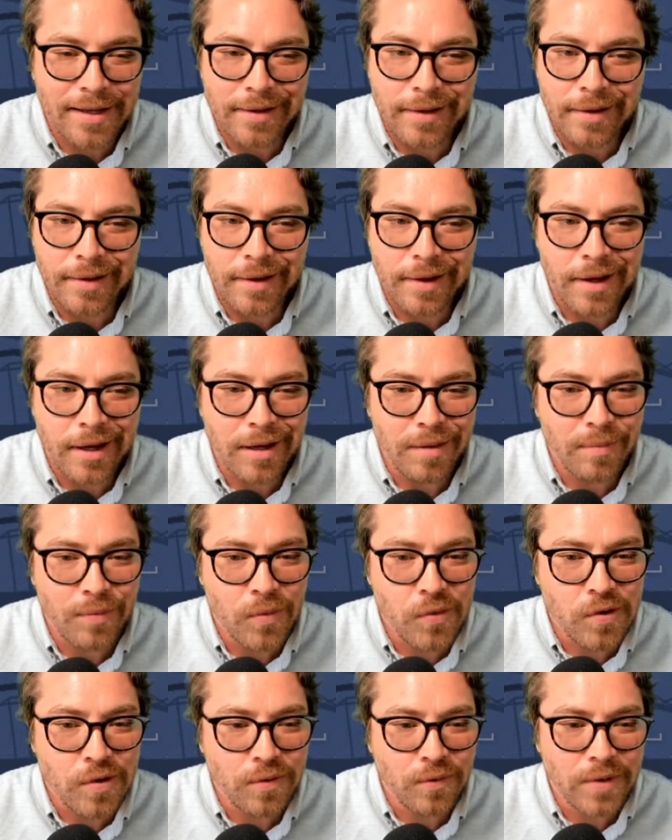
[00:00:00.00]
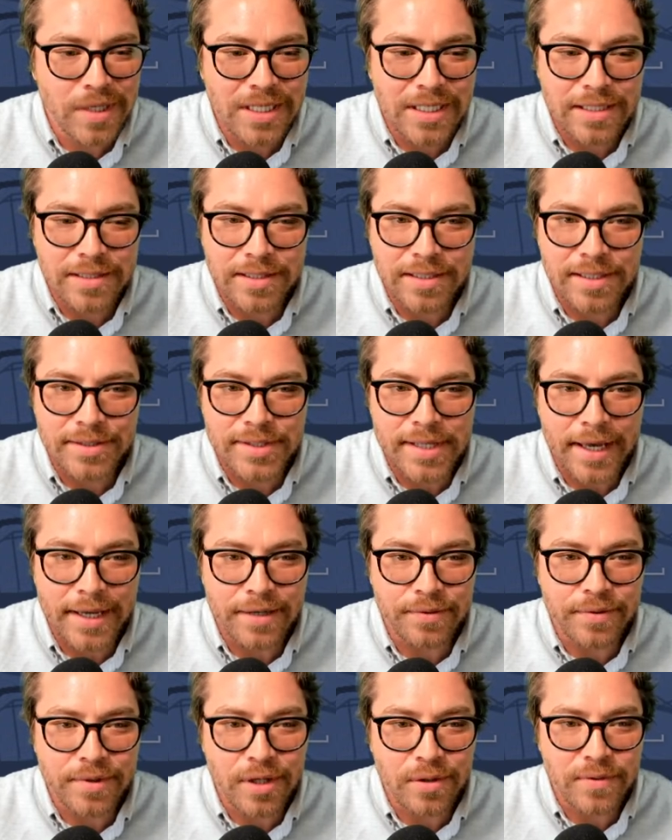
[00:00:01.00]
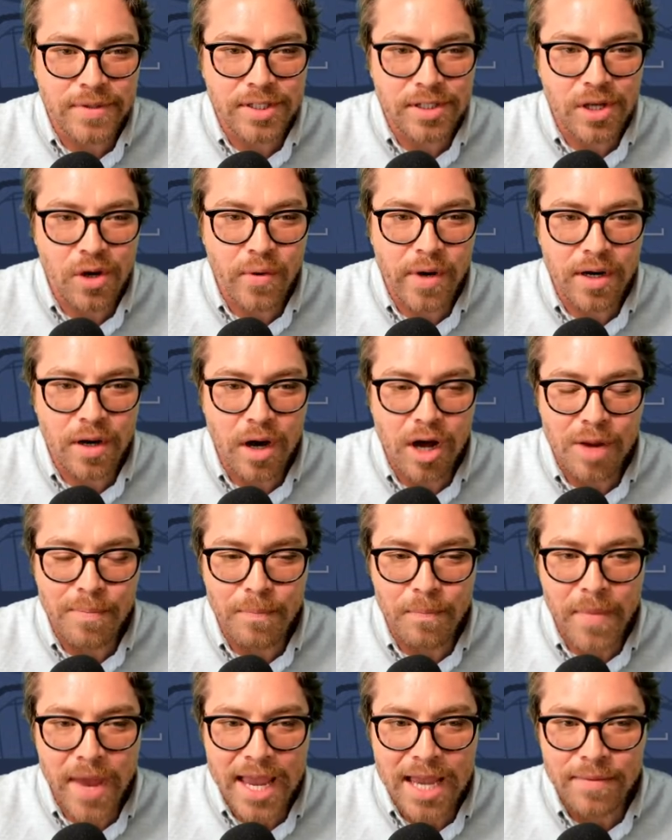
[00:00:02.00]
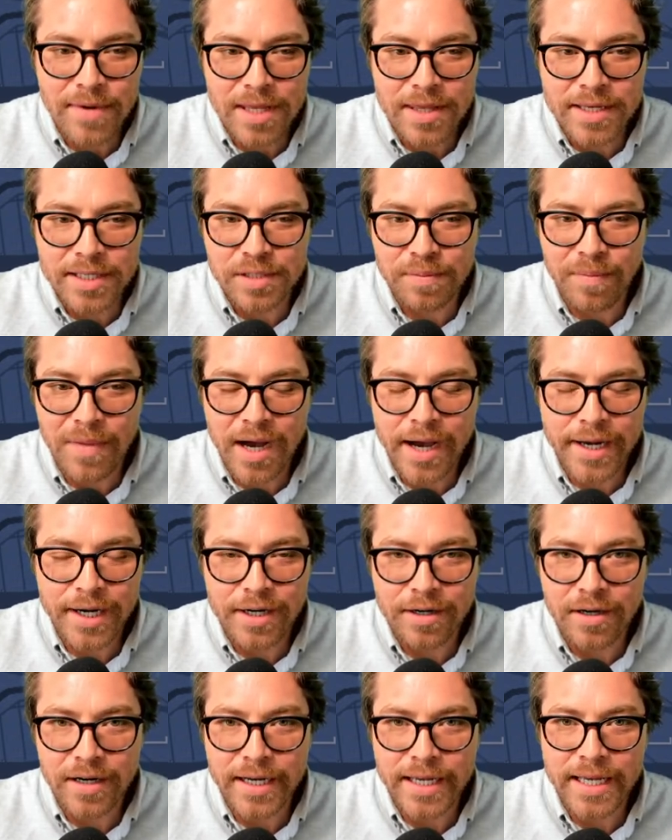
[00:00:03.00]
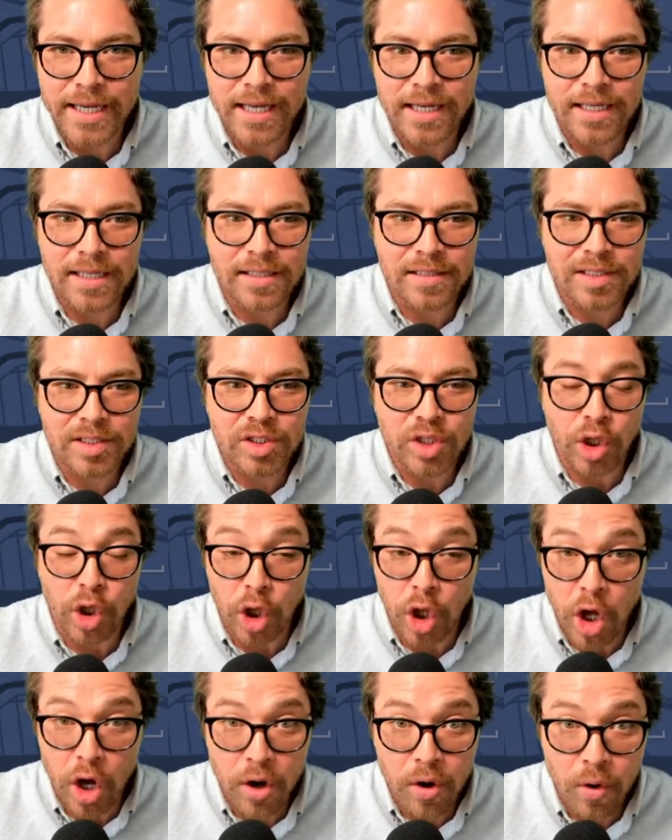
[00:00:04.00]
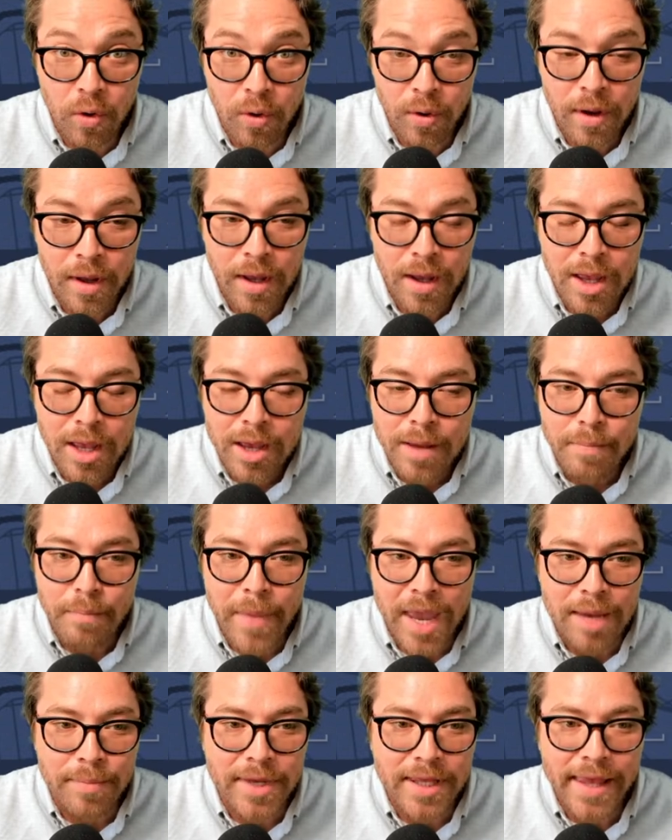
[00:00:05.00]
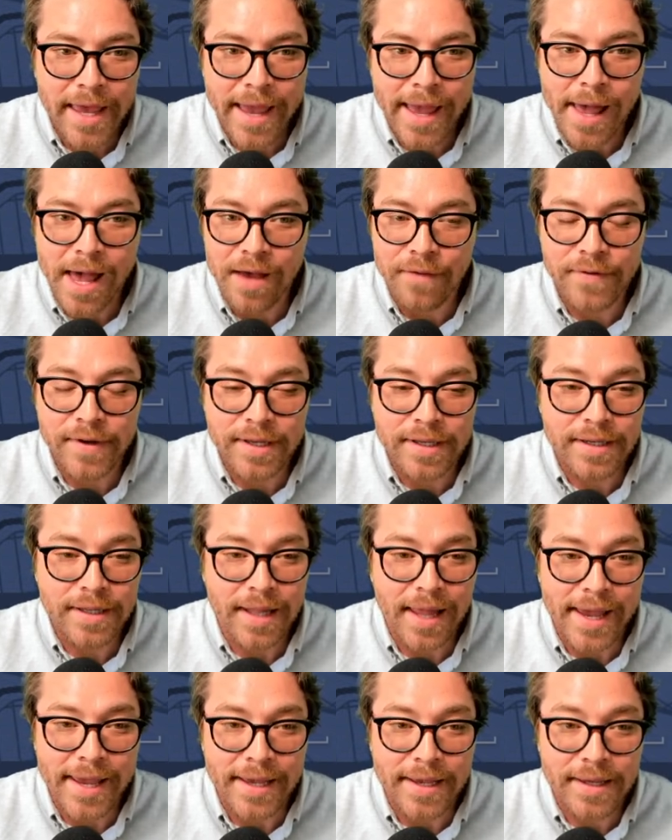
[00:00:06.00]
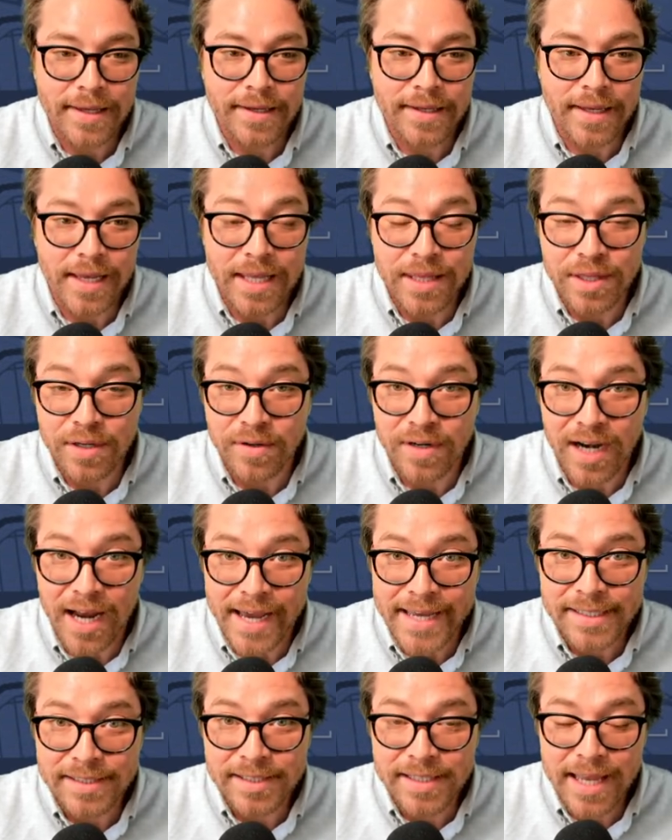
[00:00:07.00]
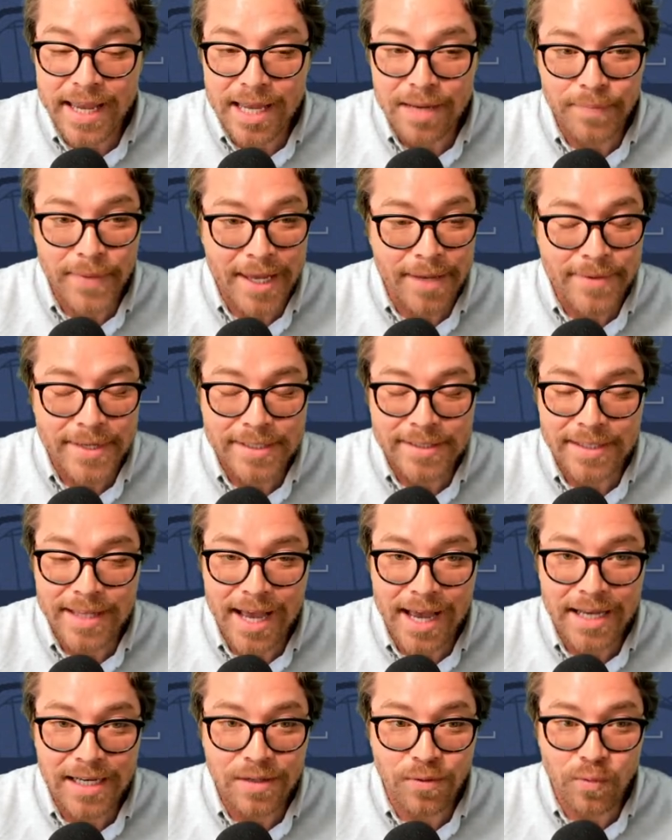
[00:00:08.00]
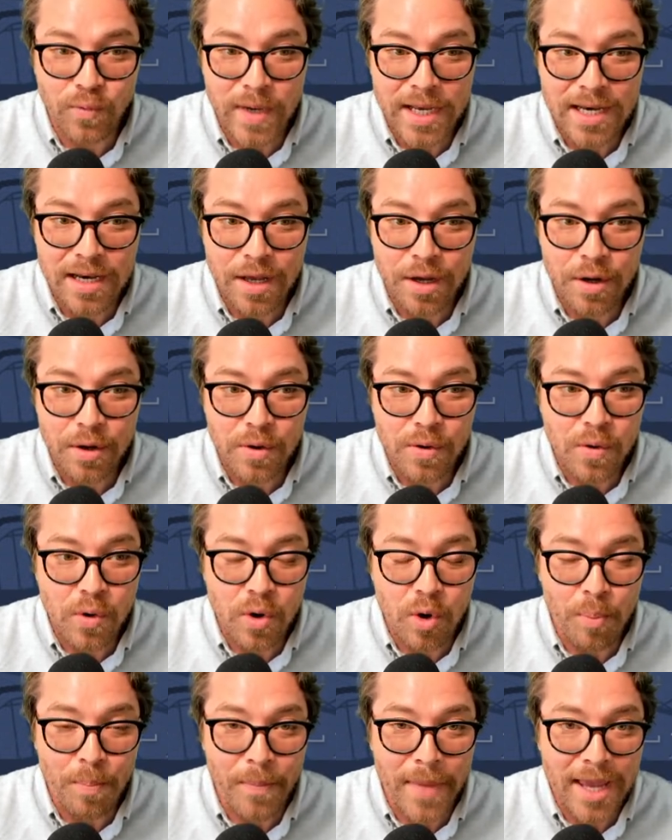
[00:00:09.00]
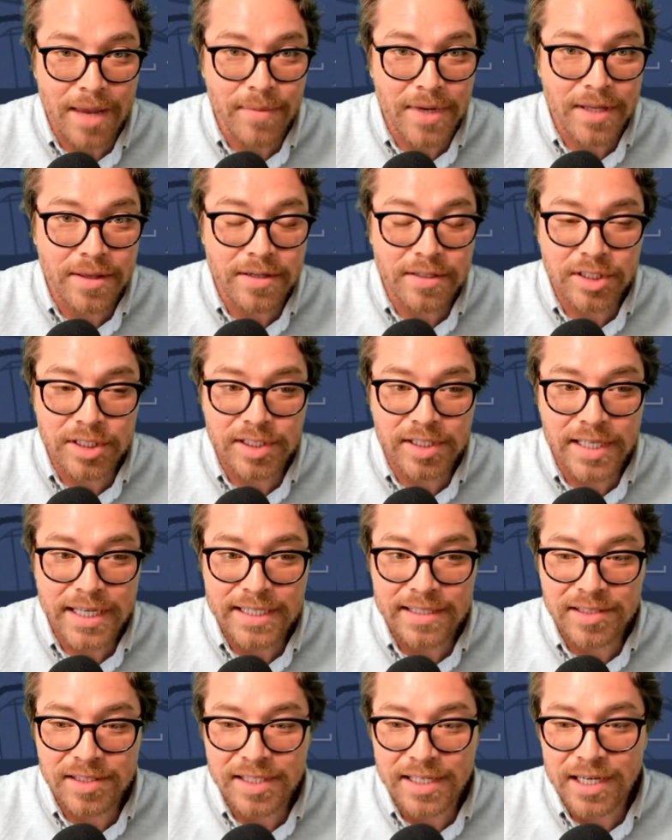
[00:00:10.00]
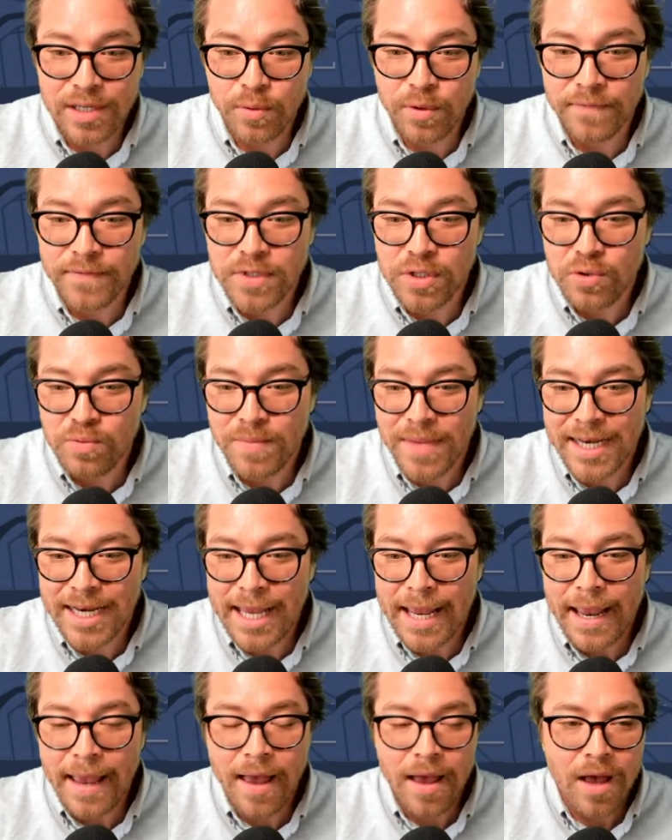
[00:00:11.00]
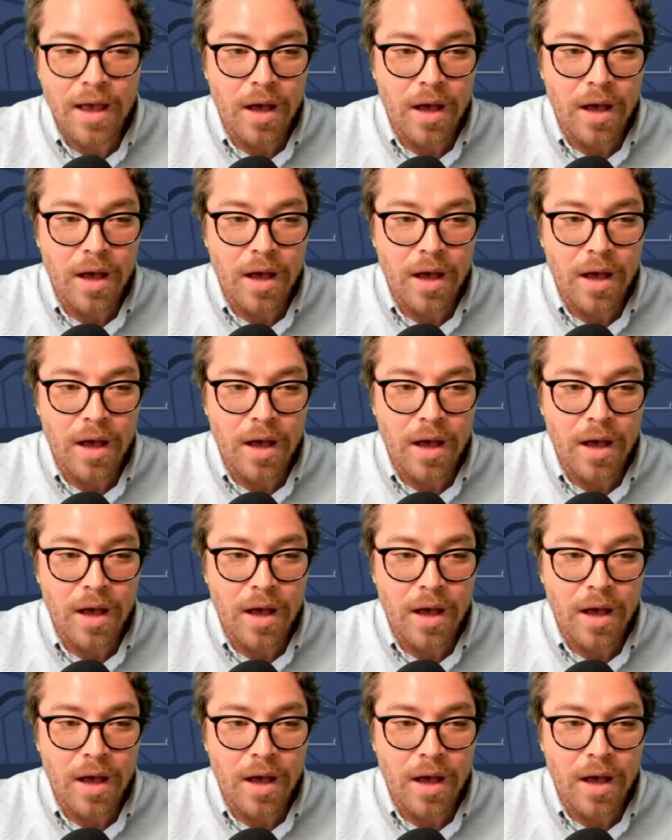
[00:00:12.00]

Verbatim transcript: a lot more witnesses. I don't know what's going on. Maybe this miner is low. Maybe they have it like in their nightstand. Maybe it's not in a window, or maybe they're just in a city with too many